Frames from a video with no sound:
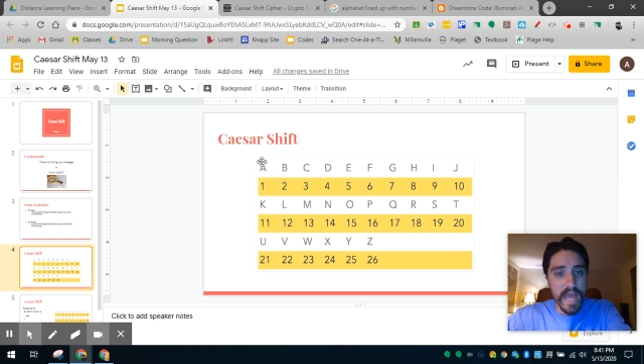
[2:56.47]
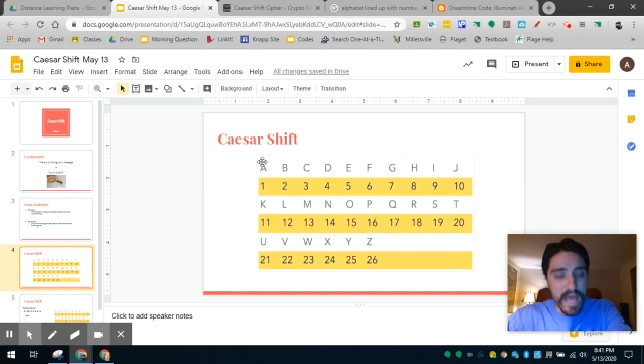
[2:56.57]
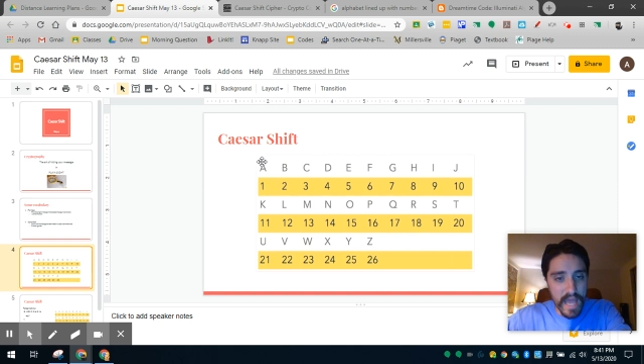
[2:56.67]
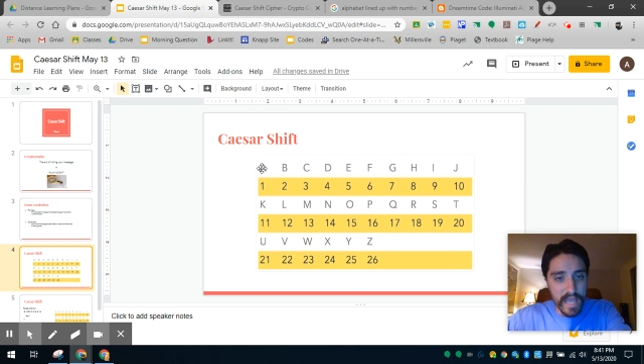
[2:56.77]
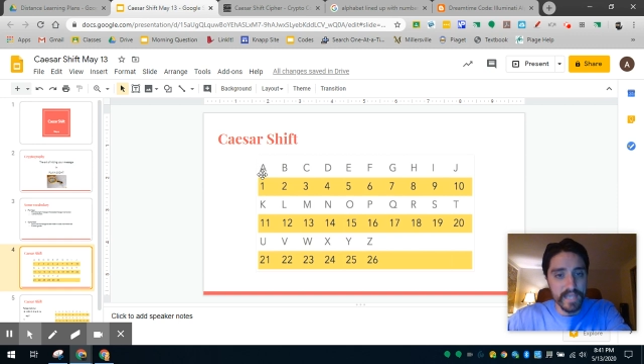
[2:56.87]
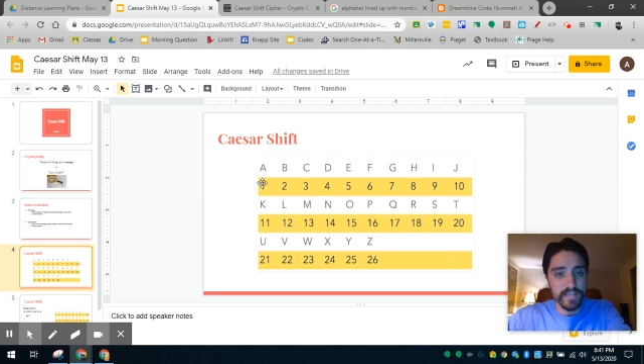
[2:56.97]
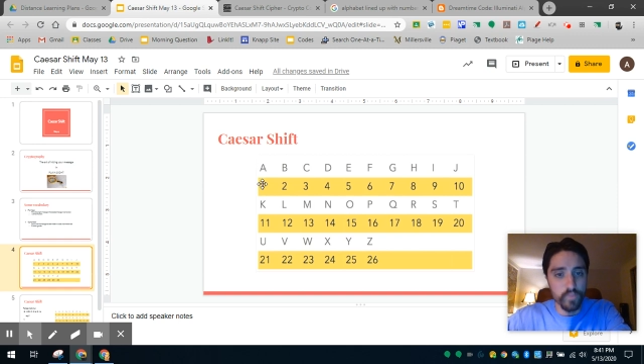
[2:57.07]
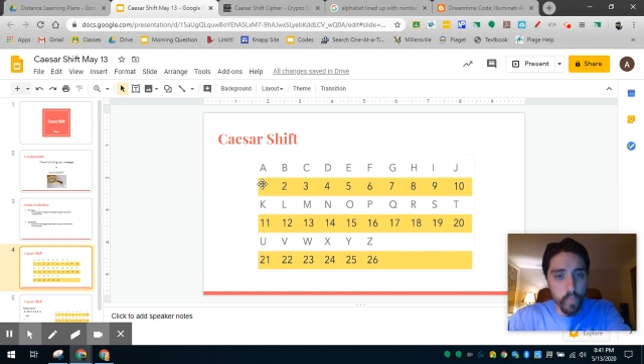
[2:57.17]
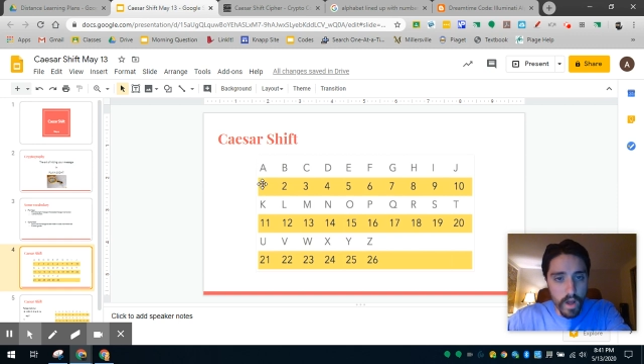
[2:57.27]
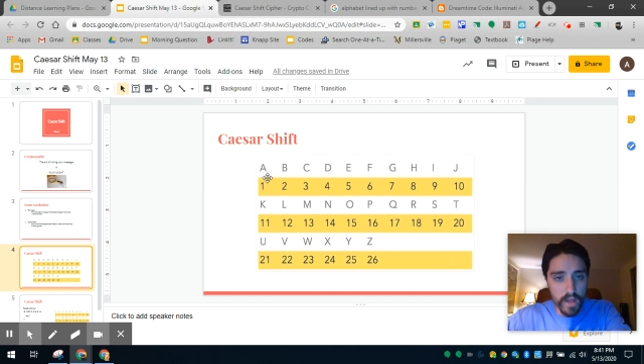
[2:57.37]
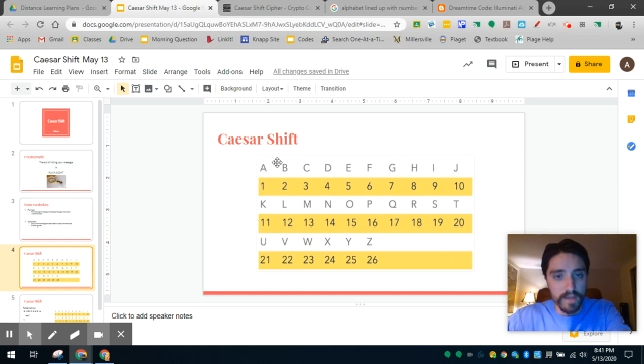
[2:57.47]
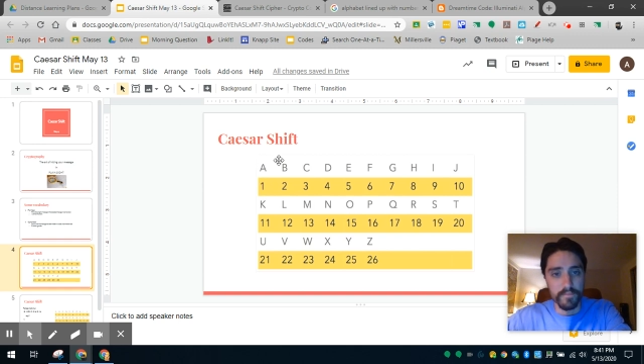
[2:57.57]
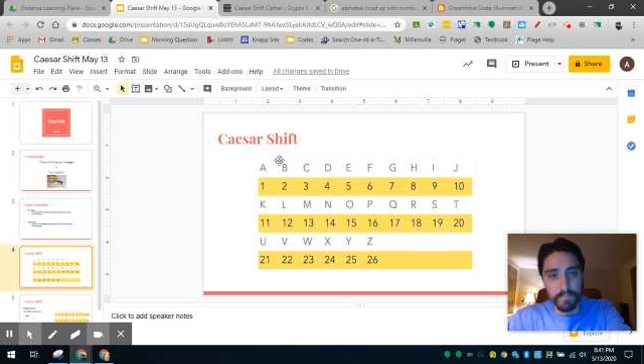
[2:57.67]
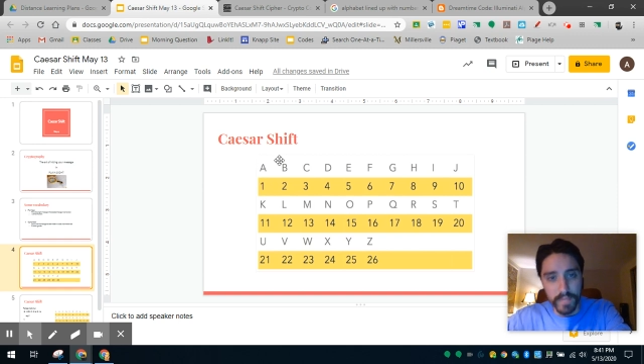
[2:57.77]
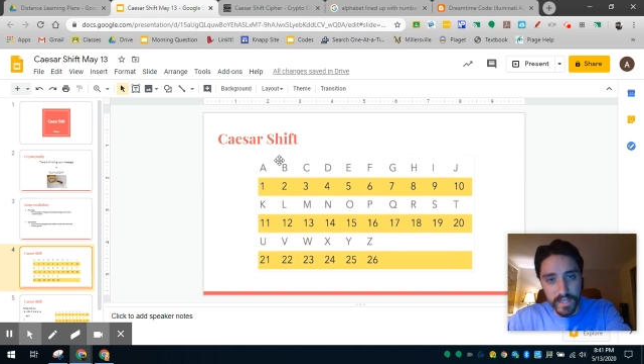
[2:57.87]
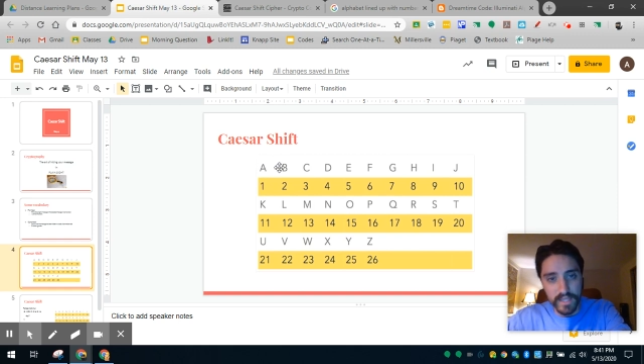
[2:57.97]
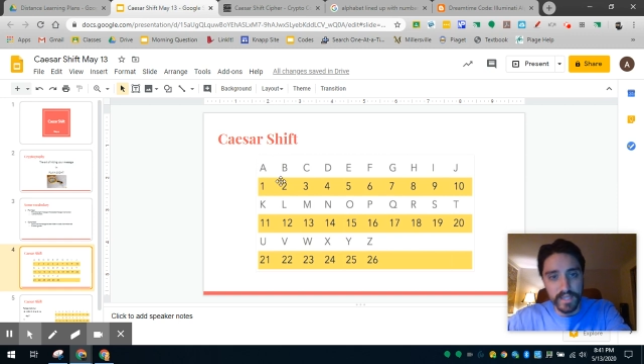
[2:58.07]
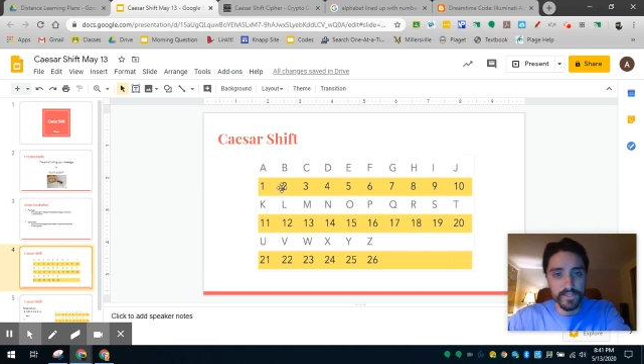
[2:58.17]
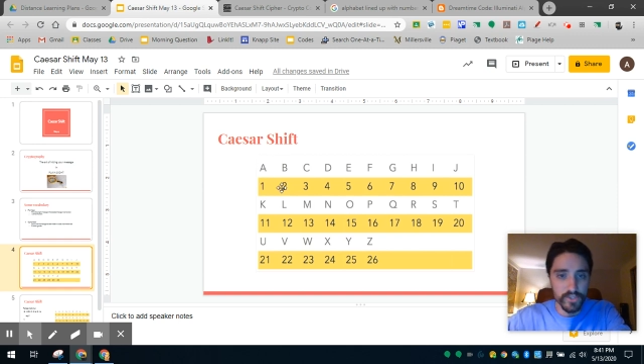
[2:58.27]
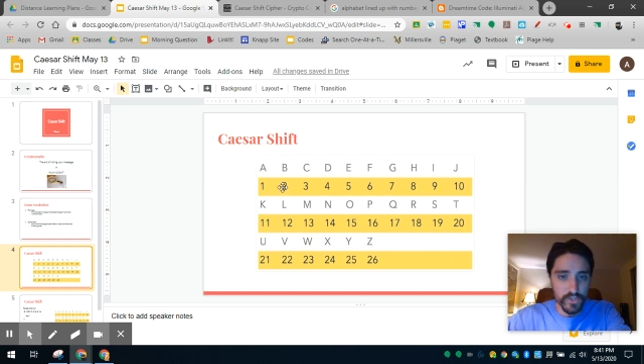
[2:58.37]
A is 1, B
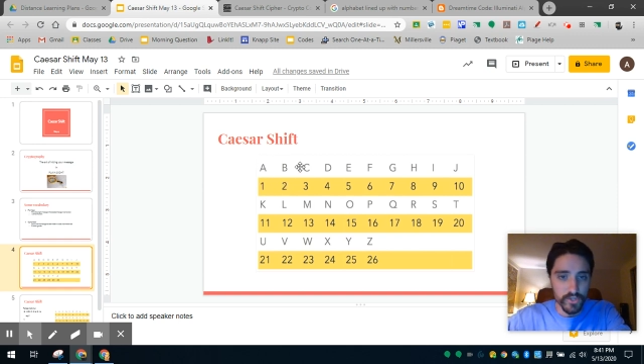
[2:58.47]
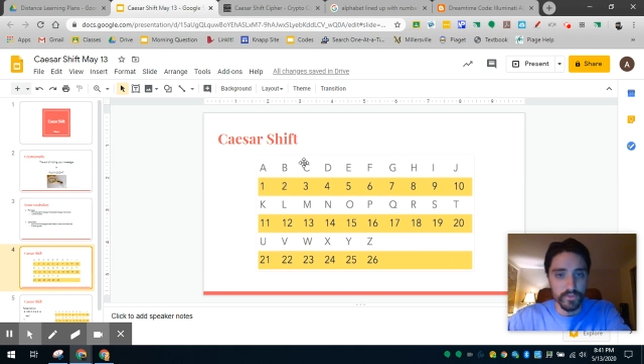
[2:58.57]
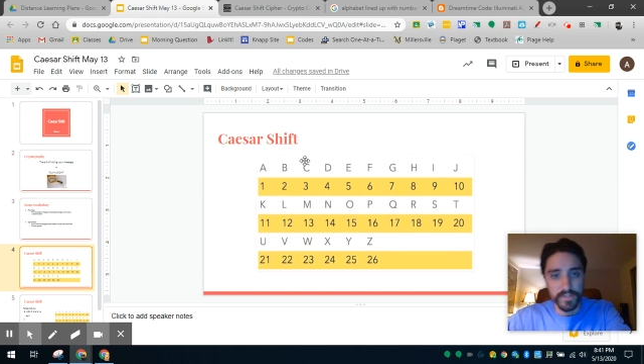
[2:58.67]
is 2,